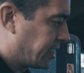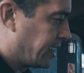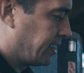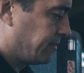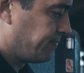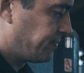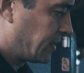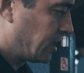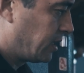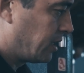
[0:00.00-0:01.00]
K.
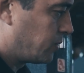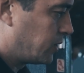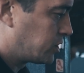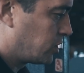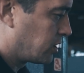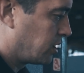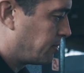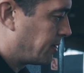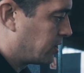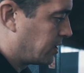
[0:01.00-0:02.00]
Here we're talking
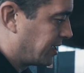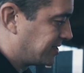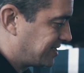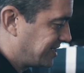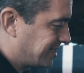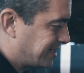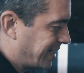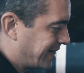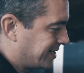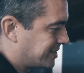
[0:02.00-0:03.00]
about a seat
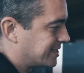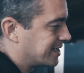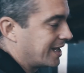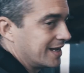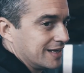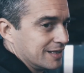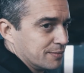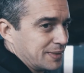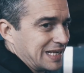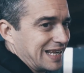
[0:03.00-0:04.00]
that it's a little
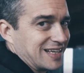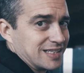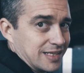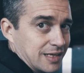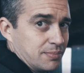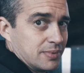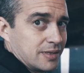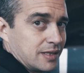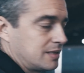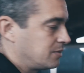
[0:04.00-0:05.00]
bit less deep
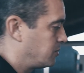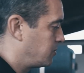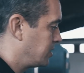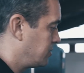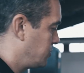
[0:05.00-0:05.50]
than the one